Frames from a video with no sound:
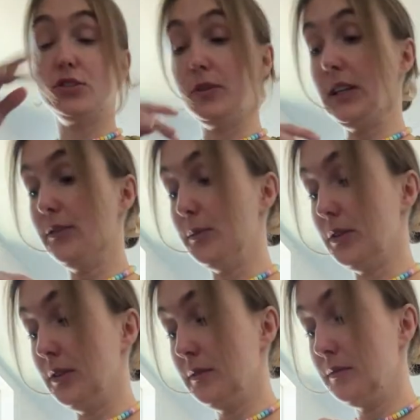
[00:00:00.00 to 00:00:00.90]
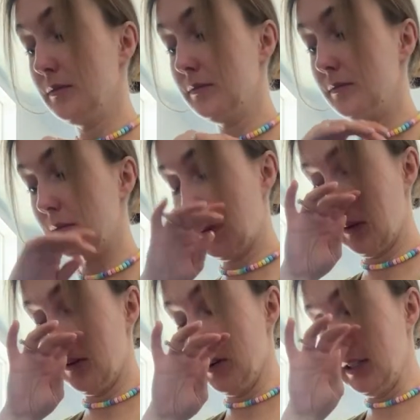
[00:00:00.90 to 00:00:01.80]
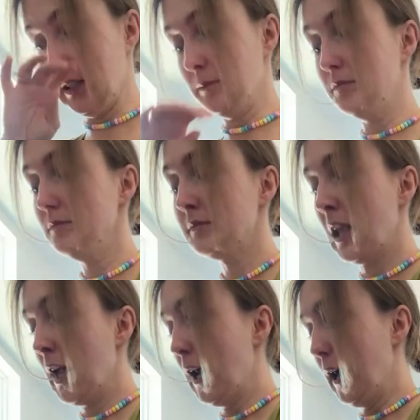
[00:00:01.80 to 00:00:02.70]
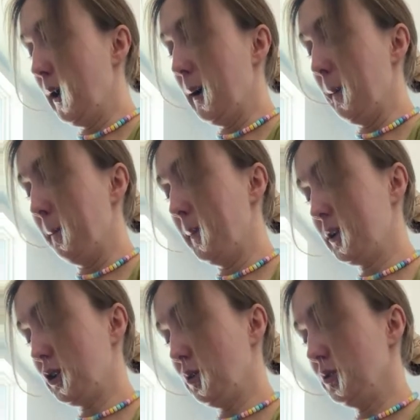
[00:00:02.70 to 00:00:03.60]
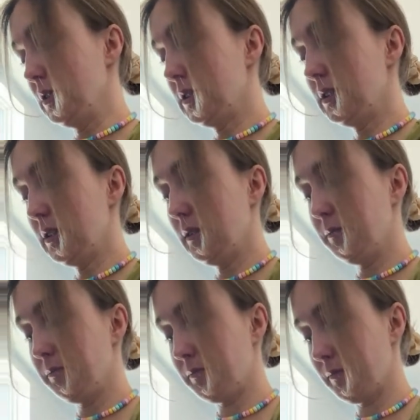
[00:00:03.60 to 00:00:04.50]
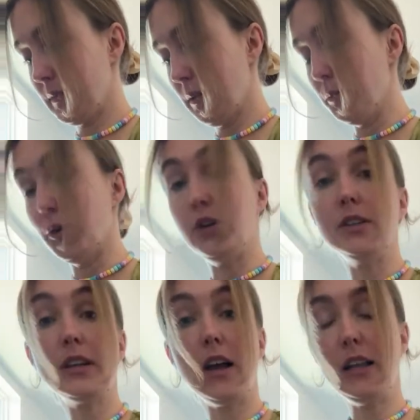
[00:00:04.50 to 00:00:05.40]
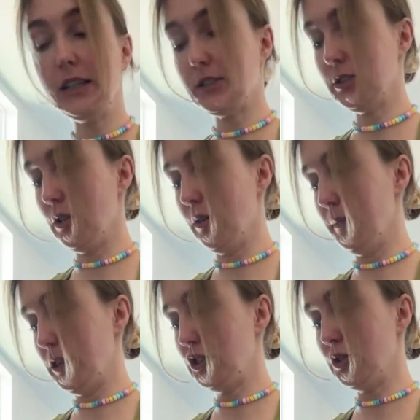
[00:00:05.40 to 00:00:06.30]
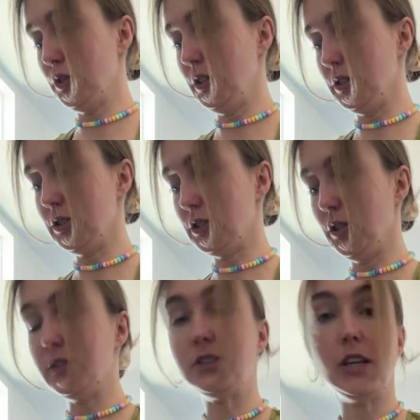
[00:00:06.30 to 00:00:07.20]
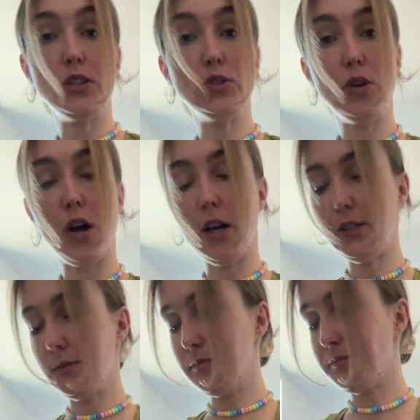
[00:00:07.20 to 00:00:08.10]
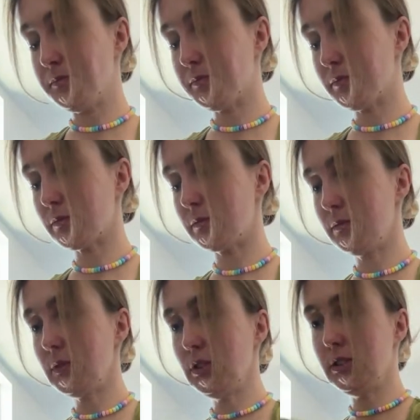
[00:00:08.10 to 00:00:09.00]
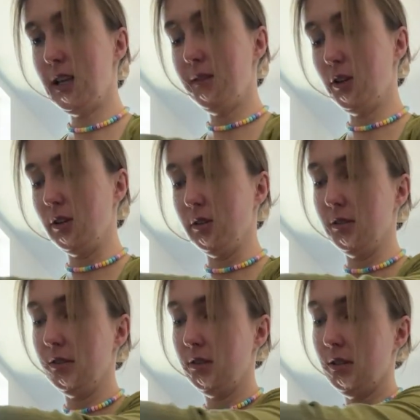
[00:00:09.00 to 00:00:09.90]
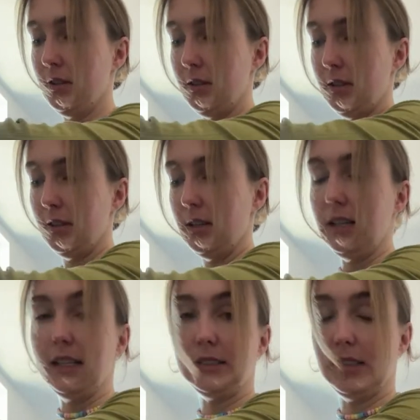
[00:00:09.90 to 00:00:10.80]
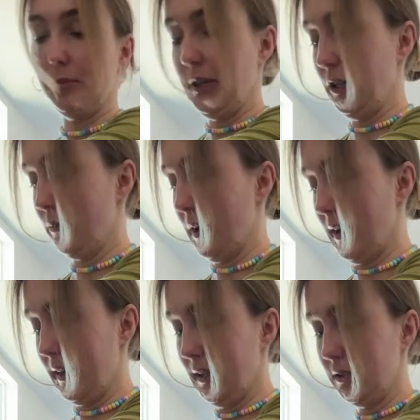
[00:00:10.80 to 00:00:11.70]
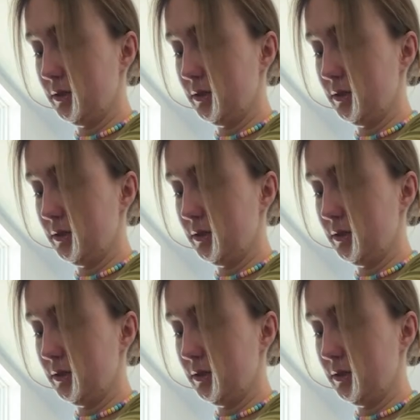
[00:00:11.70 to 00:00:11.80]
is running from the onion. But don't burn the garlic, so make sure your stove is not too hot. Just have it on less than medium high,